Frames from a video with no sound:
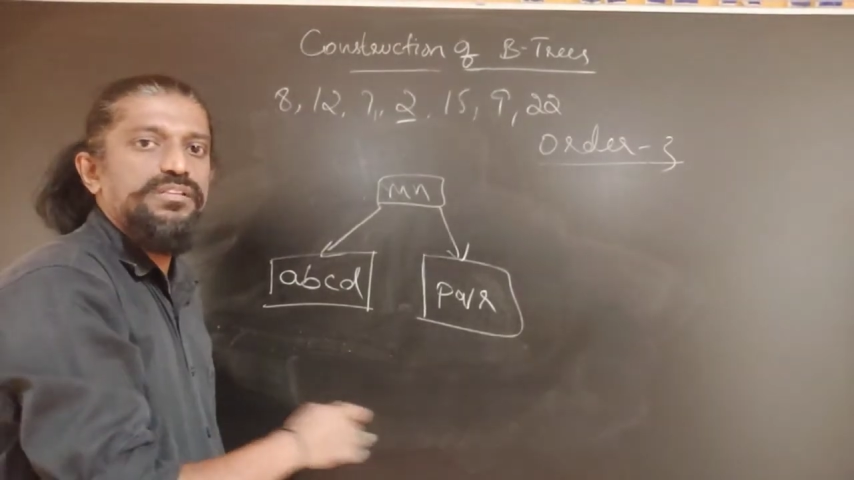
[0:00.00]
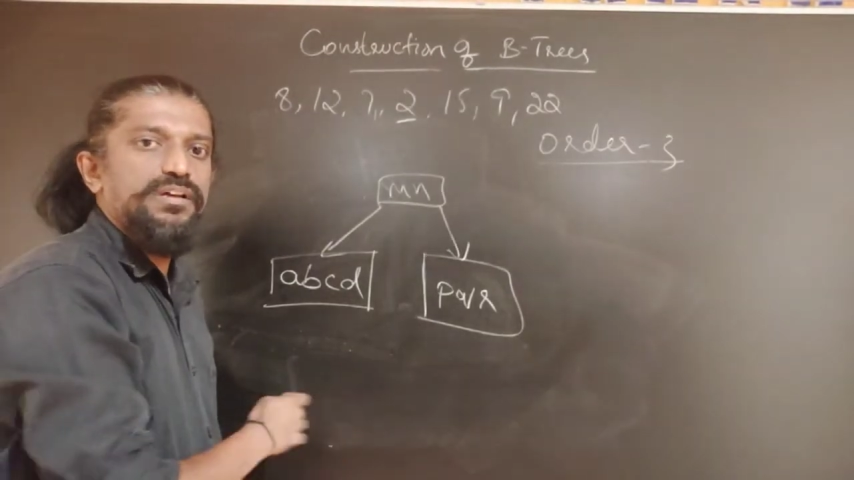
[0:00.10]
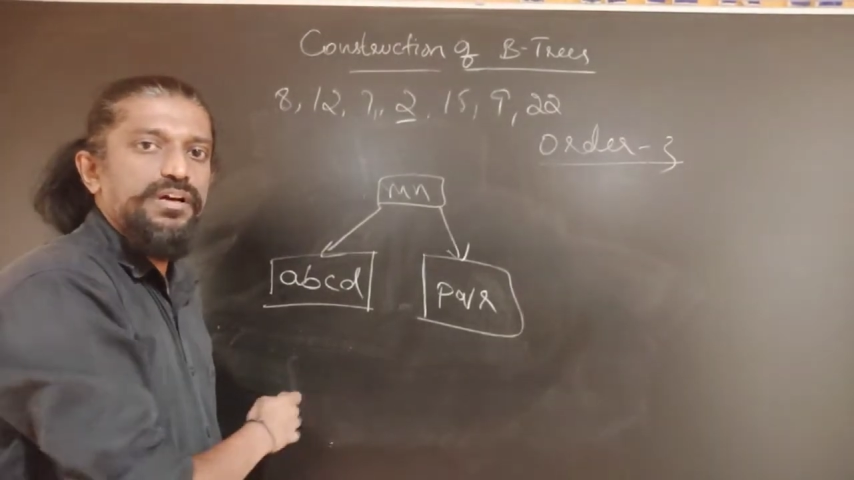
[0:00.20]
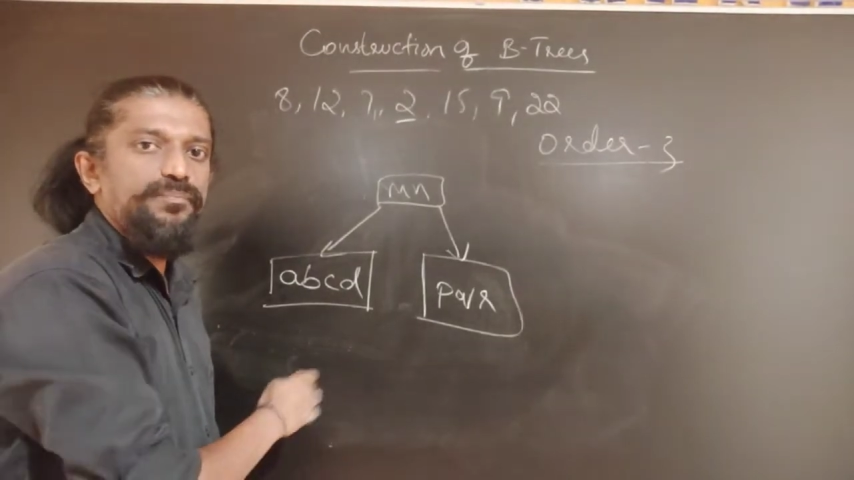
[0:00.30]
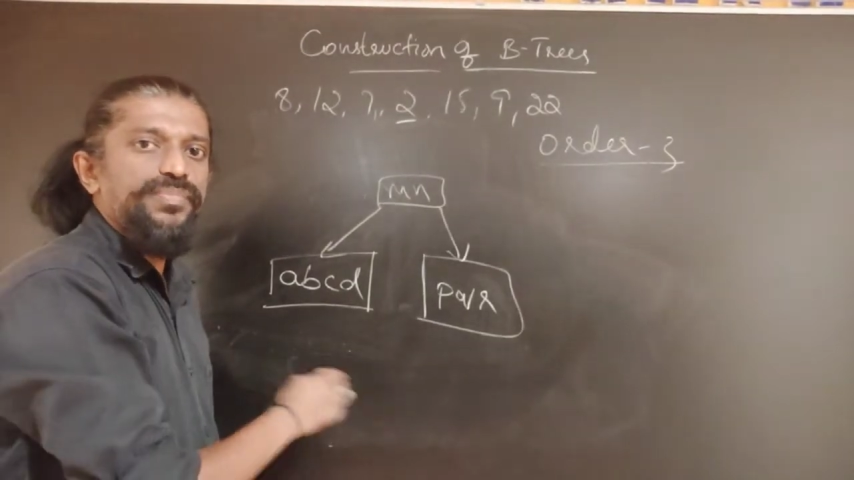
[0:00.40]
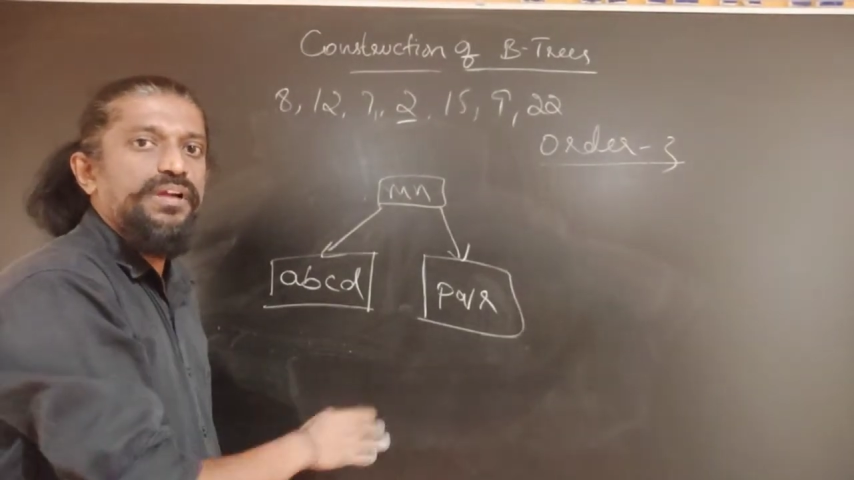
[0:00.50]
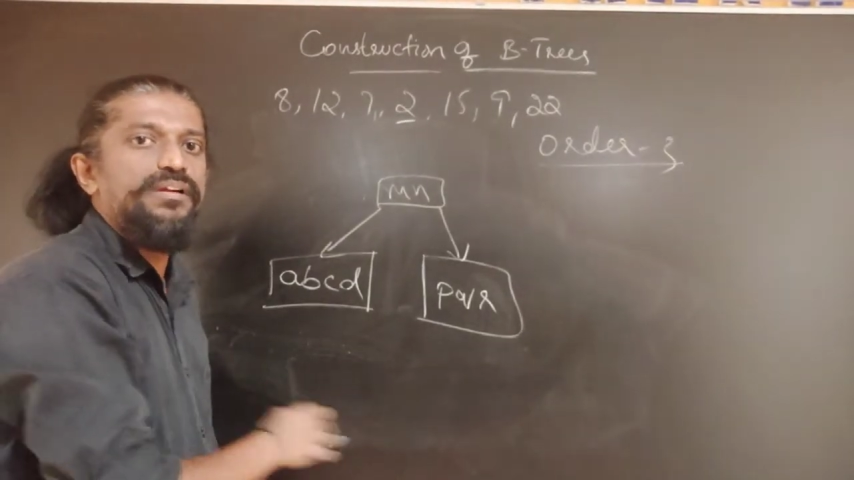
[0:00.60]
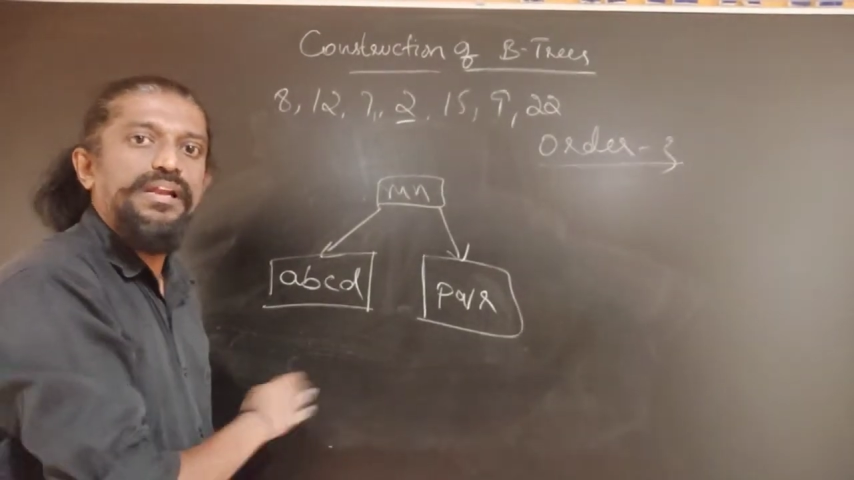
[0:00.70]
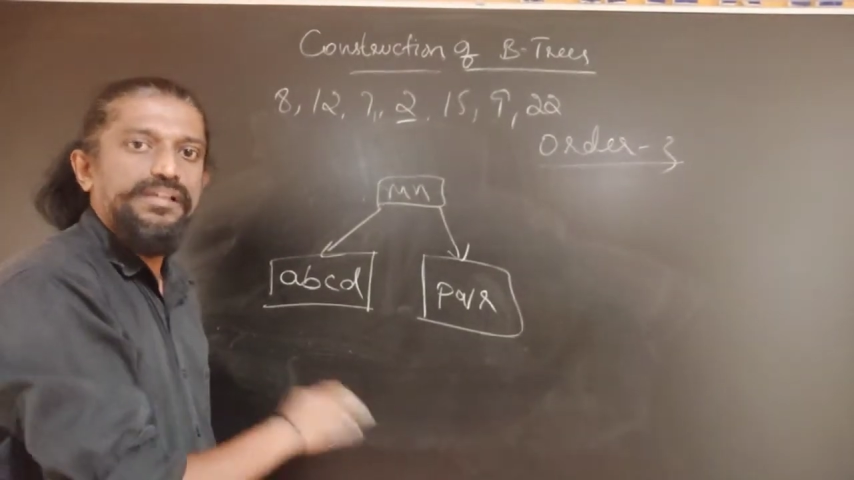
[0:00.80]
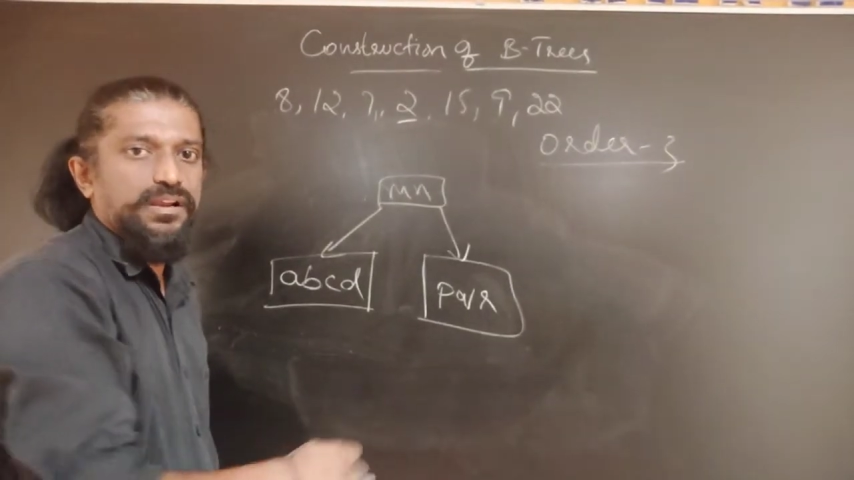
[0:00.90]
the
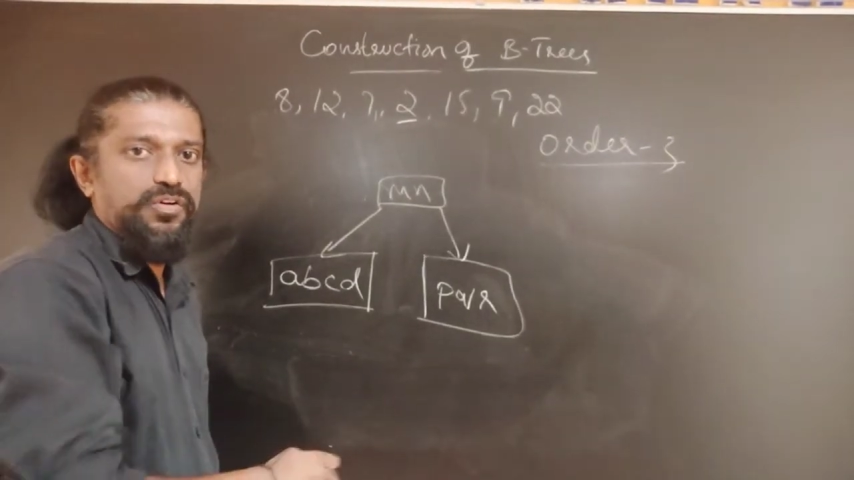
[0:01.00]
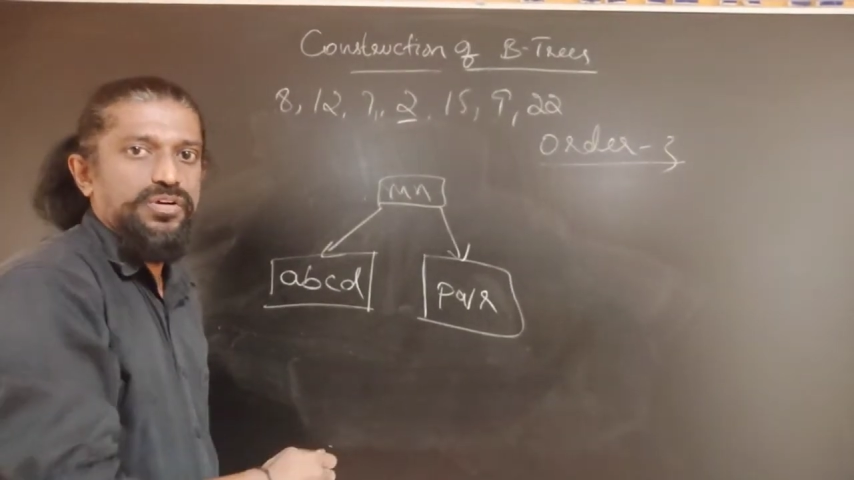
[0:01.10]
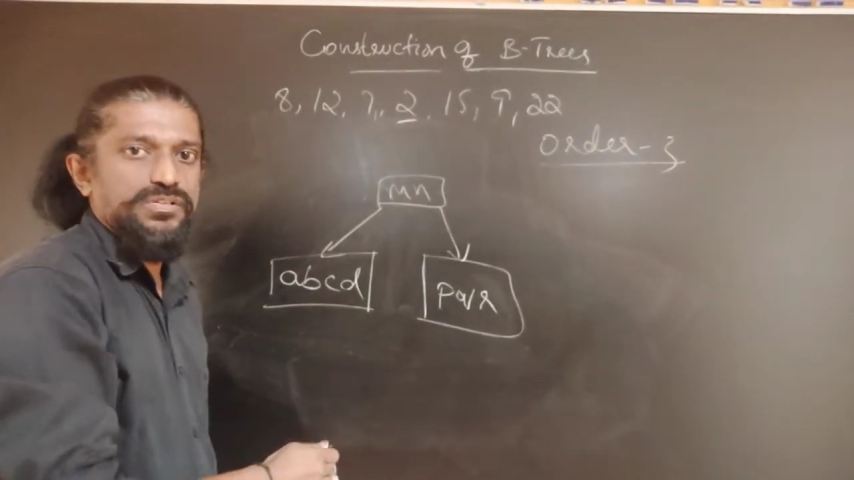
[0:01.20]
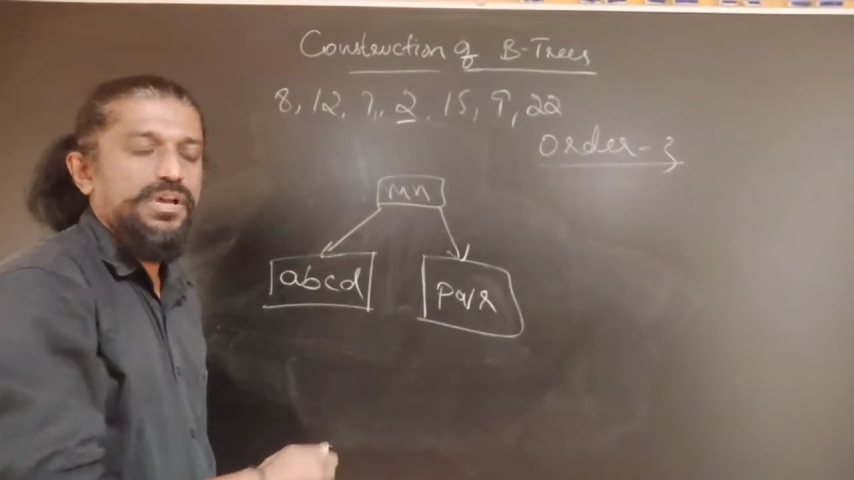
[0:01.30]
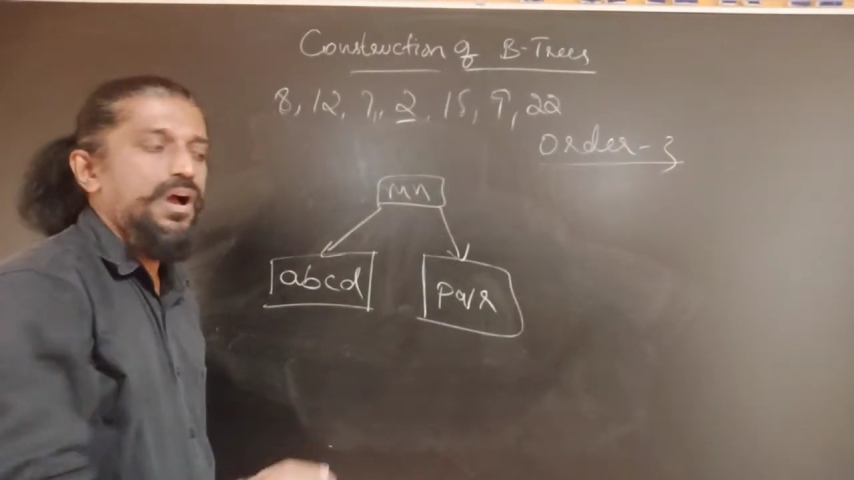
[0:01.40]
data records.